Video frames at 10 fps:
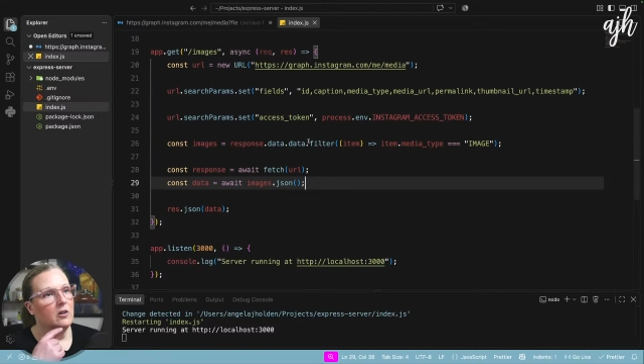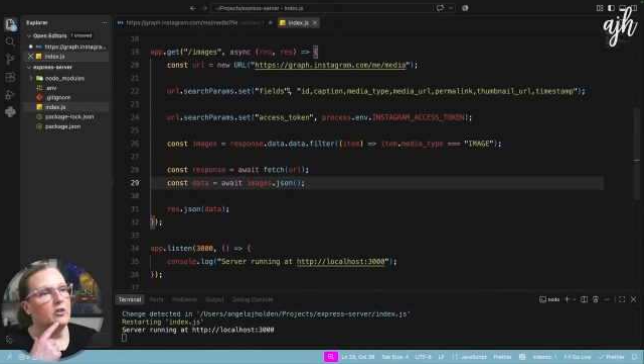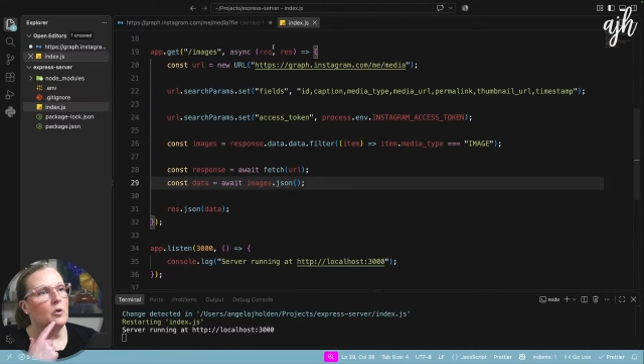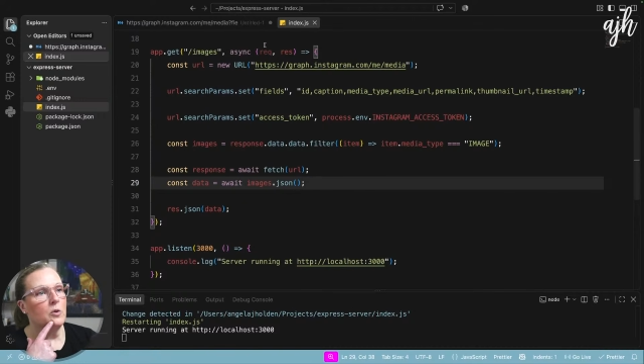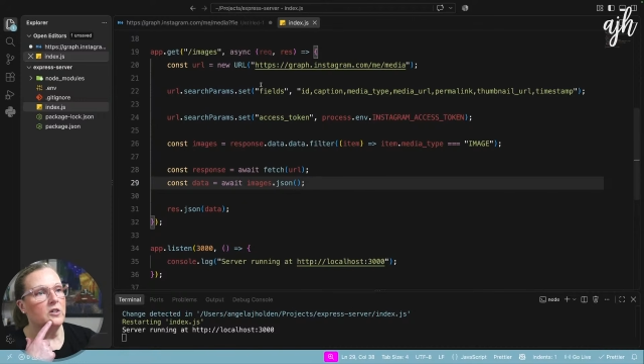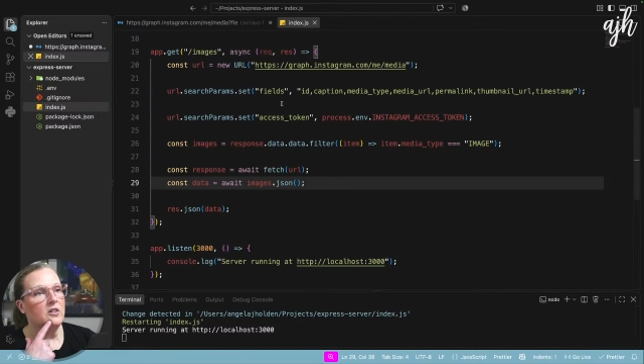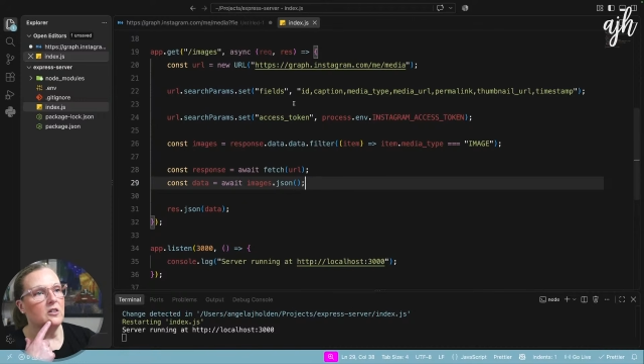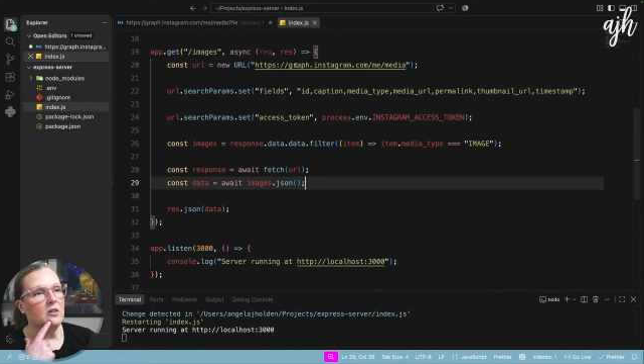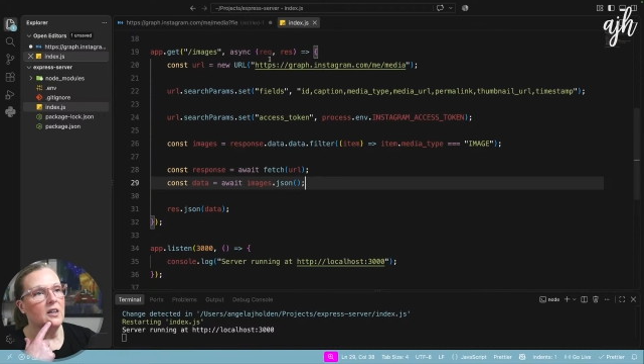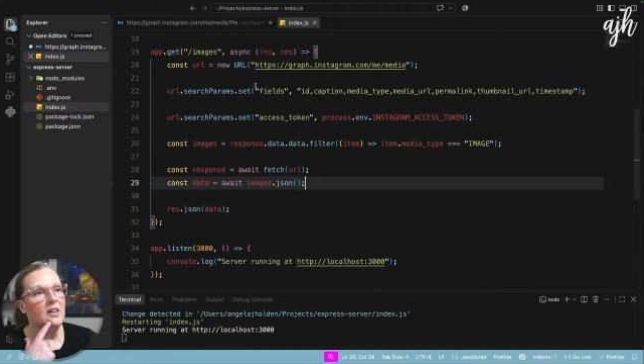So we're
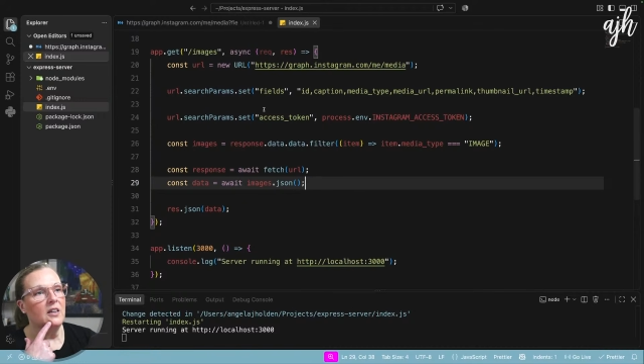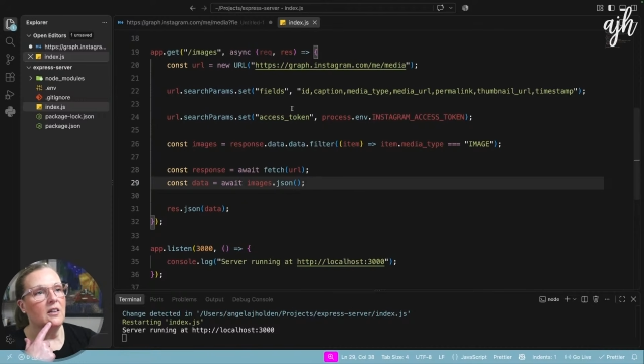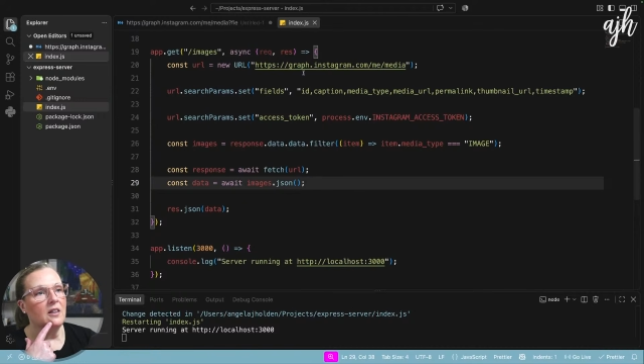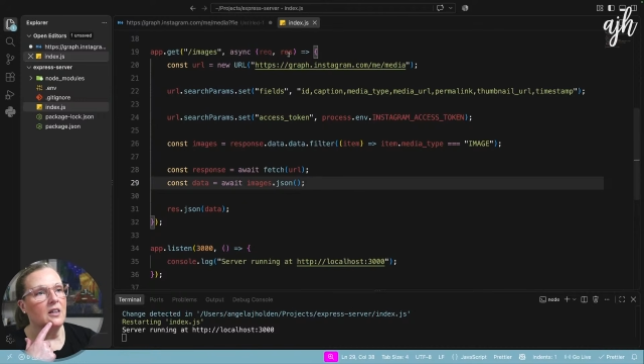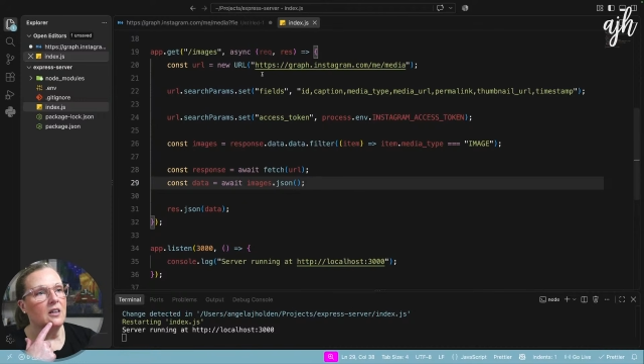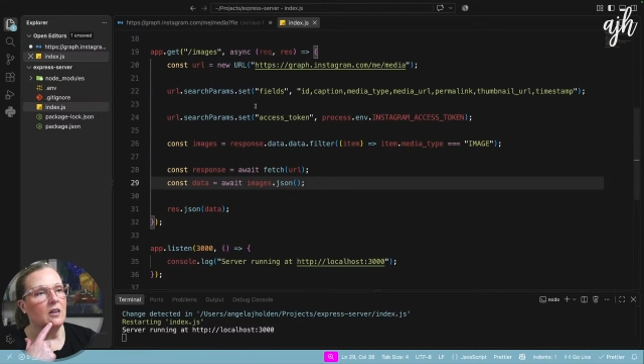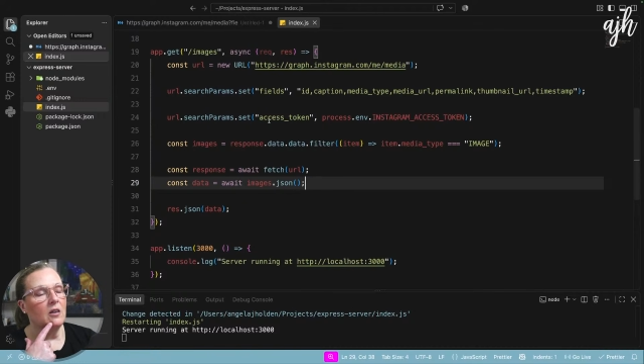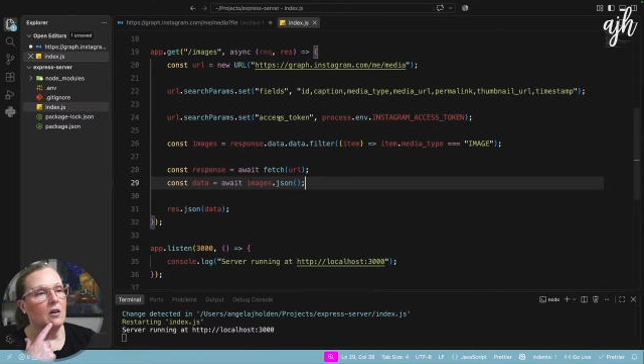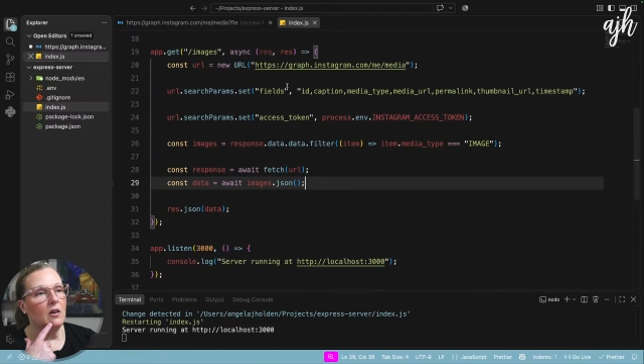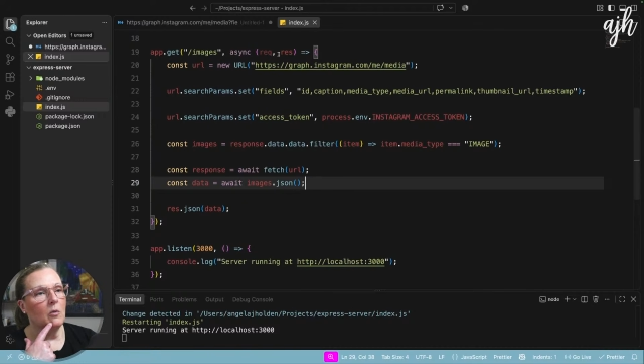
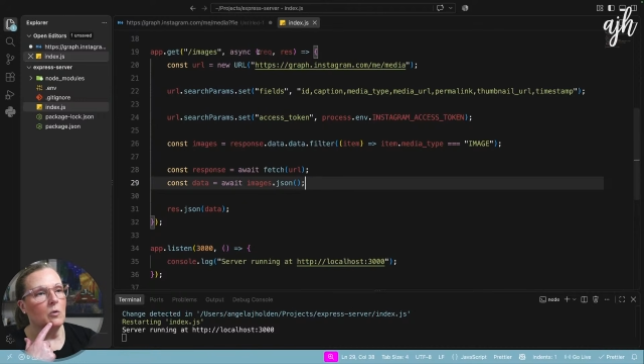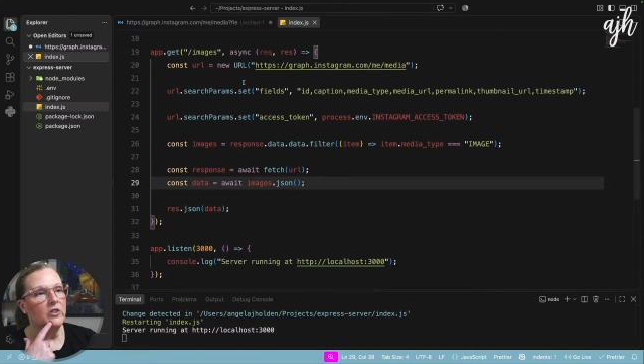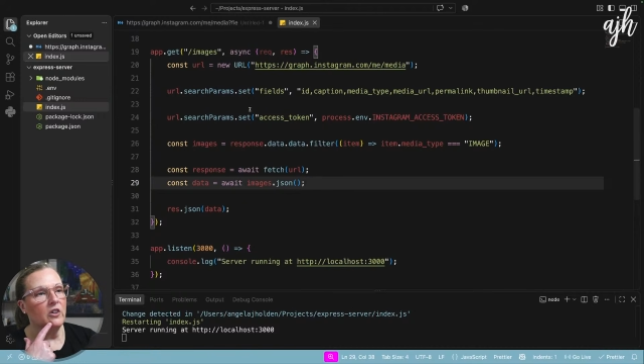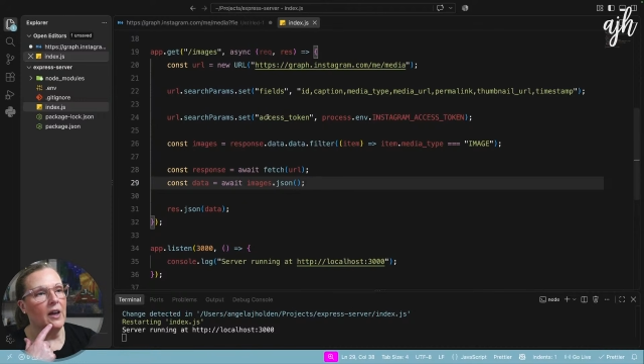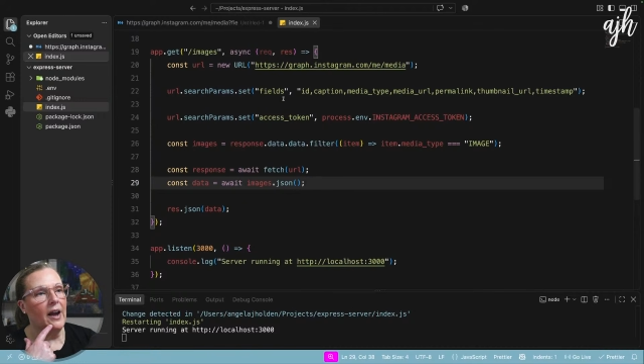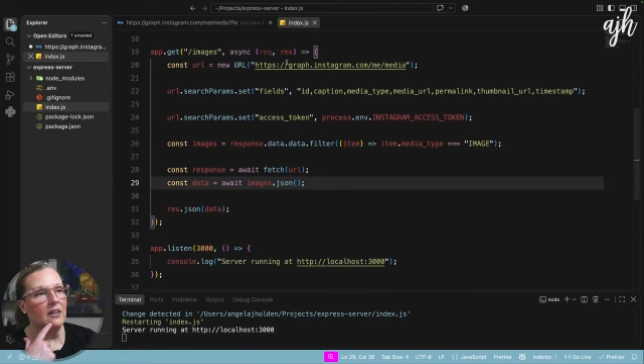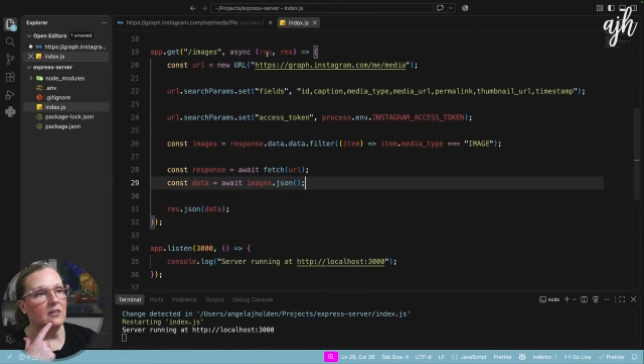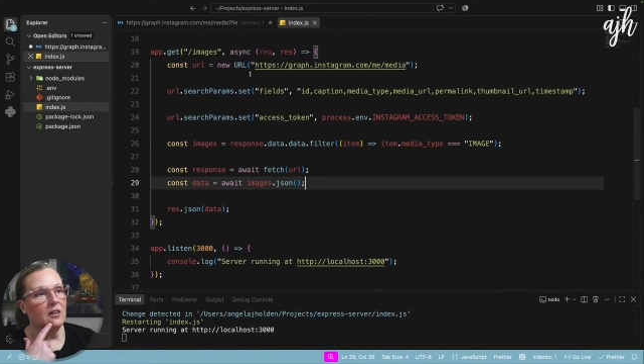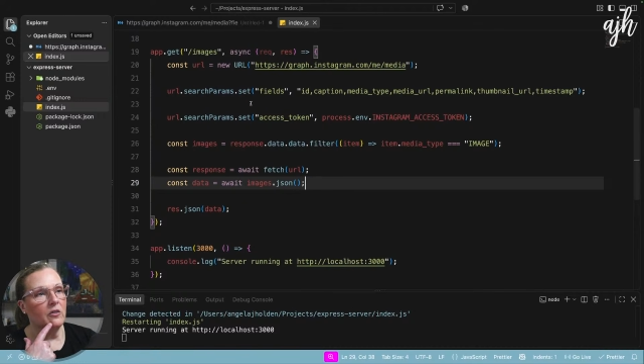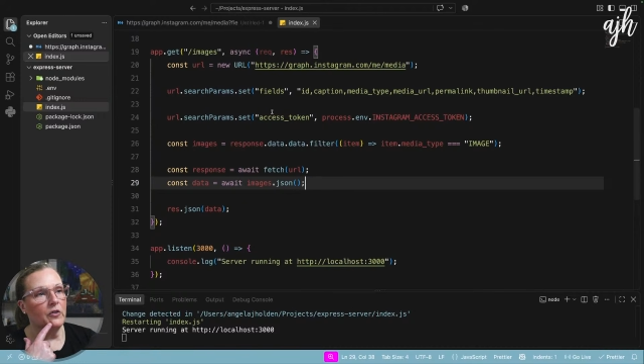still
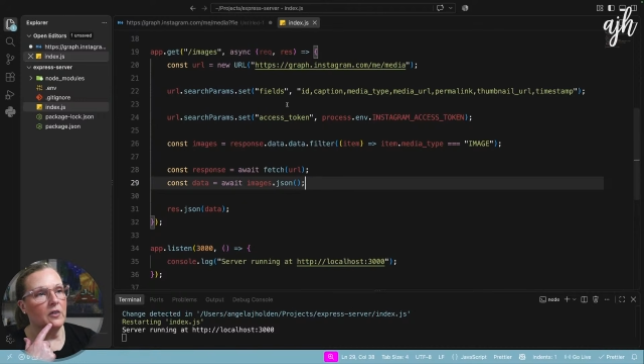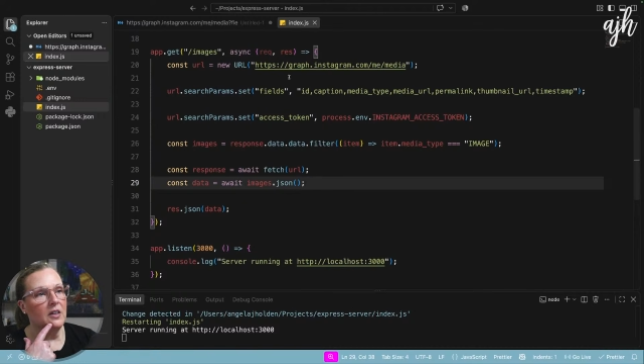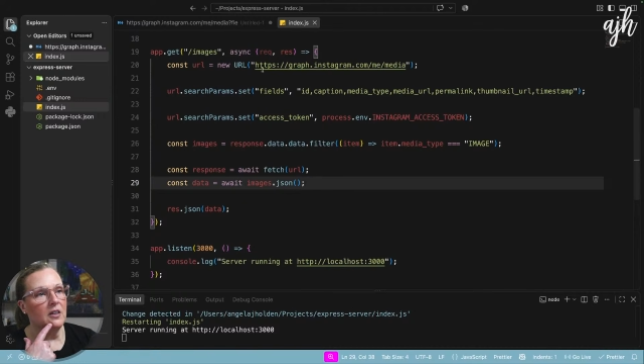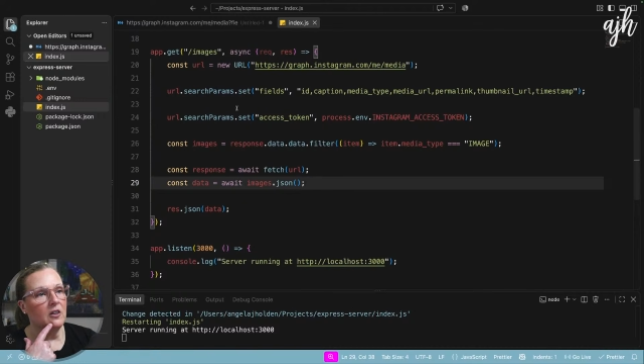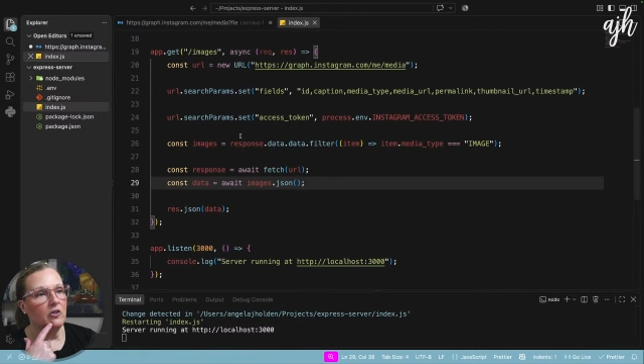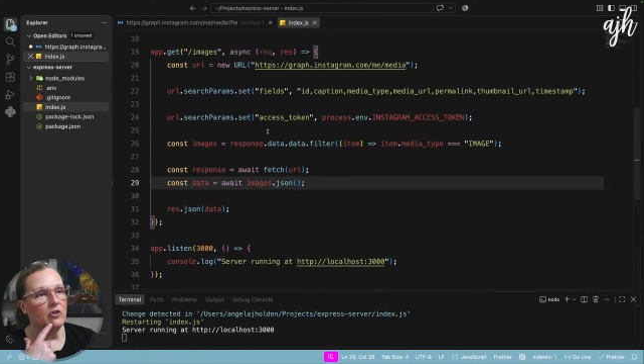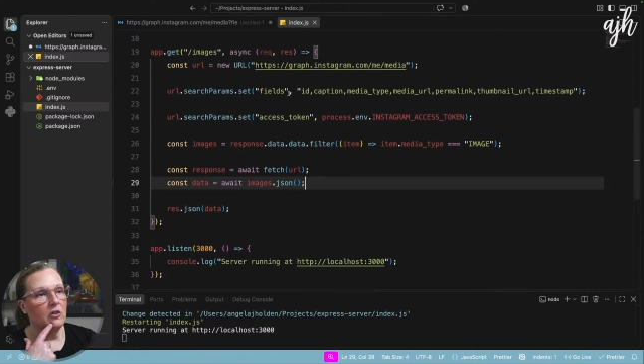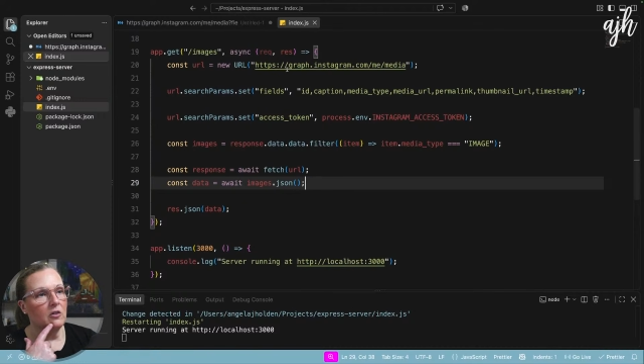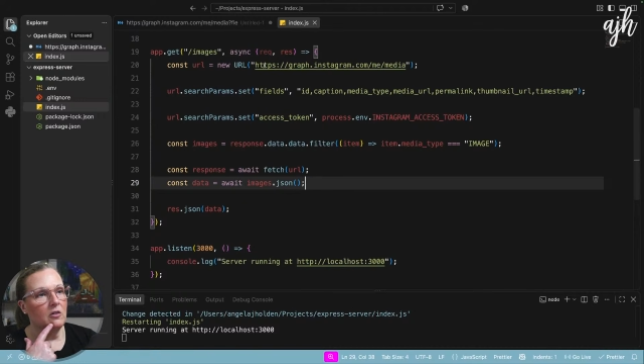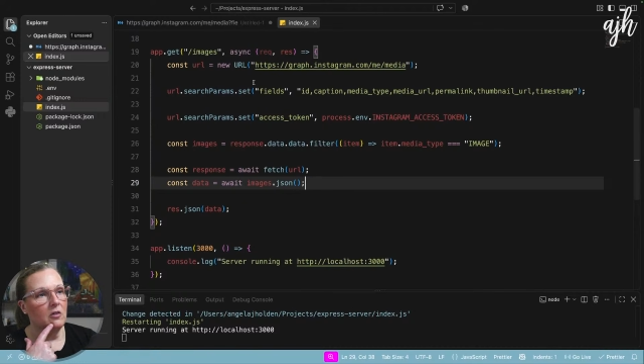asking for the
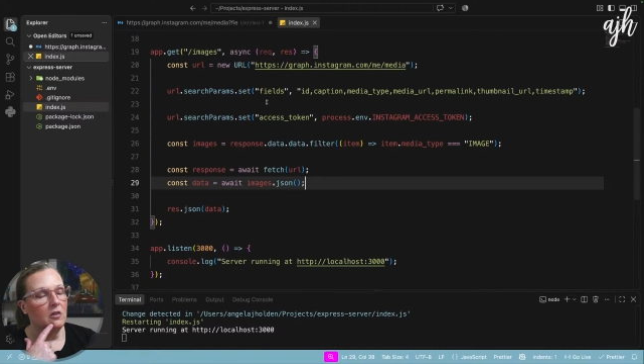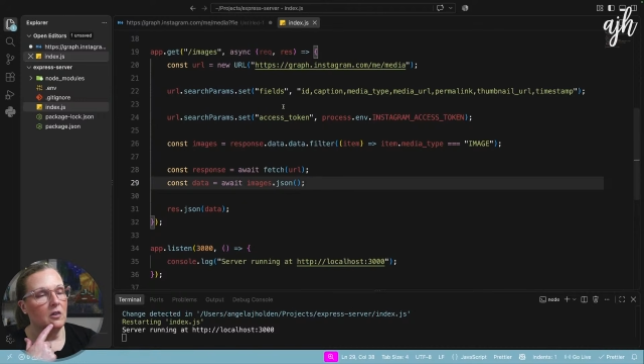initial